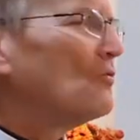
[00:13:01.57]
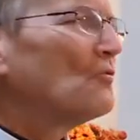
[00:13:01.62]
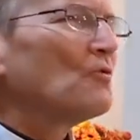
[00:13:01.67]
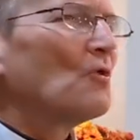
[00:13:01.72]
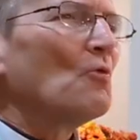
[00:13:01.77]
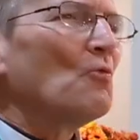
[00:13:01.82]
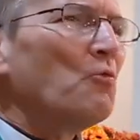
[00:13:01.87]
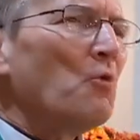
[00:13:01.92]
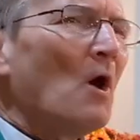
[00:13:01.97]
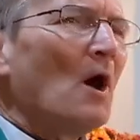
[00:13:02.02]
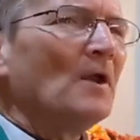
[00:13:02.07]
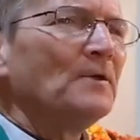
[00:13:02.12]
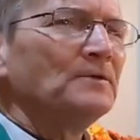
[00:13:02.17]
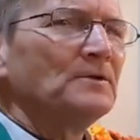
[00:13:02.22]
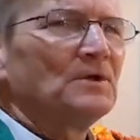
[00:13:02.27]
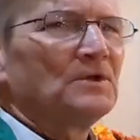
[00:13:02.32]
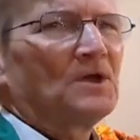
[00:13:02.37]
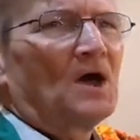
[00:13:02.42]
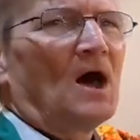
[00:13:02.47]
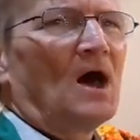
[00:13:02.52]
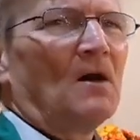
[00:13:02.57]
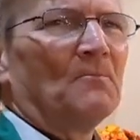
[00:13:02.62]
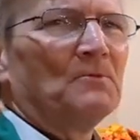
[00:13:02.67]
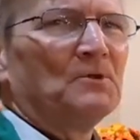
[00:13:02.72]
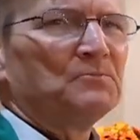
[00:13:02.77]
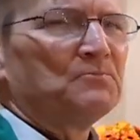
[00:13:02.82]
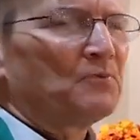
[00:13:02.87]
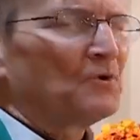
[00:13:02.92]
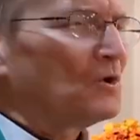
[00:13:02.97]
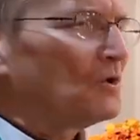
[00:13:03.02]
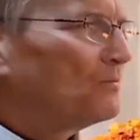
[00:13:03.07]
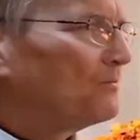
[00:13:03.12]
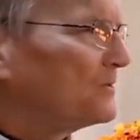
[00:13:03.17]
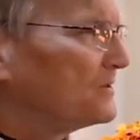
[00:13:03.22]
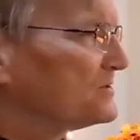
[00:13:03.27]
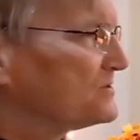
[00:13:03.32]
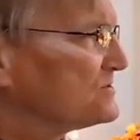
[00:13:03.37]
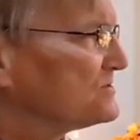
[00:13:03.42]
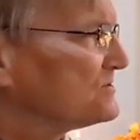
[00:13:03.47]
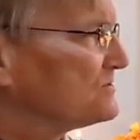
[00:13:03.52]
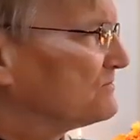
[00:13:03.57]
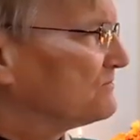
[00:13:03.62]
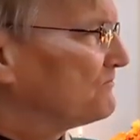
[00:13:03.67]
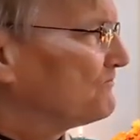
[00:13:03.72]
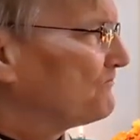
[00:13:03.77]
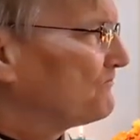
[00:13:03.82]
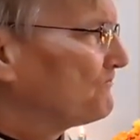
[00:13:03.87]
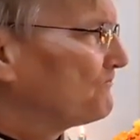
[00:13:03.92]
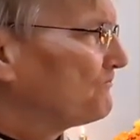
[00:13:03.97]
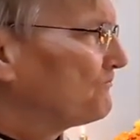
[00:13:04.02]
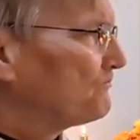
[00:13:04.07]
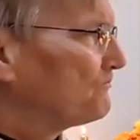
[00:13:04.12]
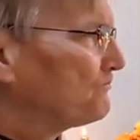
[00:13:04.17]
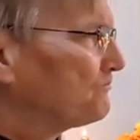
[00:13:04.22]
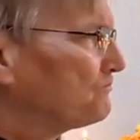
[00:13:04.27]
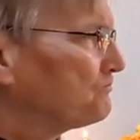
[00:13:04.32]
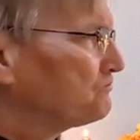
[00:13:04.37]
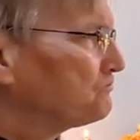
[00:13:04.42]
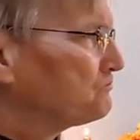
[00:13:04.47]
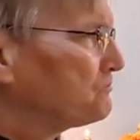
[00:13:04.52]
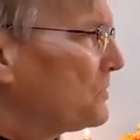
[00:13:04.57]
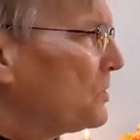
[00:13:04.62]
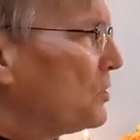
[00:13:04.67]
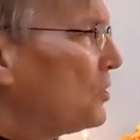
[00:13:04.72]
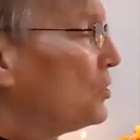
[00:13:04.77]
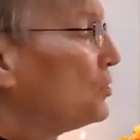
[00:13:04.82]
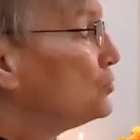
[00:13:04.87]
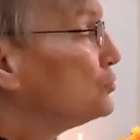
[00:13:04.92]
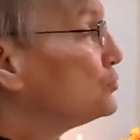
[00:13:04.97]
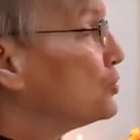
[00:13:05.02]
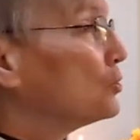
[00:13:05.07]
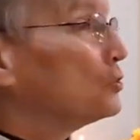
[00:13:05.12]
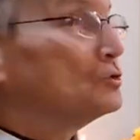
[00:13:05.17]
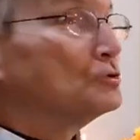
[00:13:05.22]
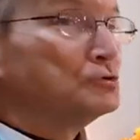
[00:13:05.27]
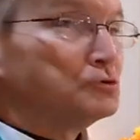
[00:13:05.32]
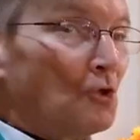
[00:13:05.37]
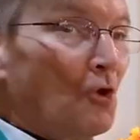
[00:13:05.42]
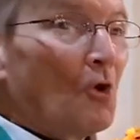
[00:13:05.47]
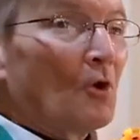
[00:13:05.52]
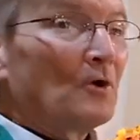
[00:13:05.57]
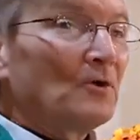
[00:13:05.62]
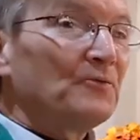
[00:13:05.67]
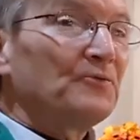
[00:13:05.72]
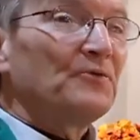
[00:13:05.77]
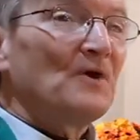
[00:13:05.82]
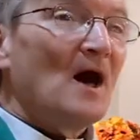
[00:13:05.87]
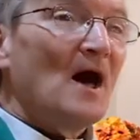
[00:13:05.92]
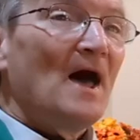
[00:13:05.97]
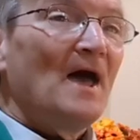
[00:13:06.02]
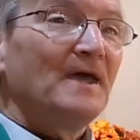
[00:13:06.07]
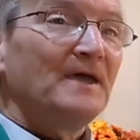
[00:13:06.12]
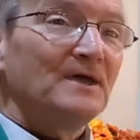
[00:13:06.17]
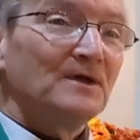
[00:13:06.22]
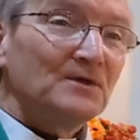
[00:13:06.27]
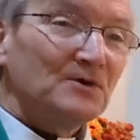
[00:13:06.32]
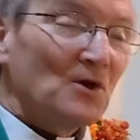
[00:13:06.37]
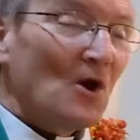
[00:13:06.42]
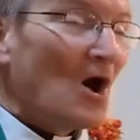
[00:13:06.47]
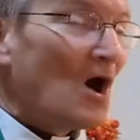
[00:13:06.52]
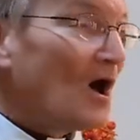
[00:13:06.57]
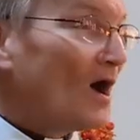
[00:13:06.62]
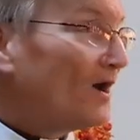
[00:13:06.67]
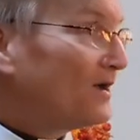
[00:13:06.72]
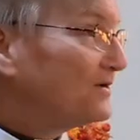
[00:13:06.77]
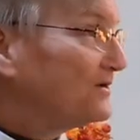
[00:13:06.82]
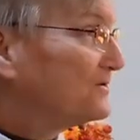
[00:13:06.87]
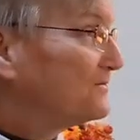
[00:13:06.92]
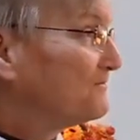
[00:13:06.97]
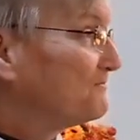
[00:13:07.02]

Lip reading: for one common purpose: to glorify God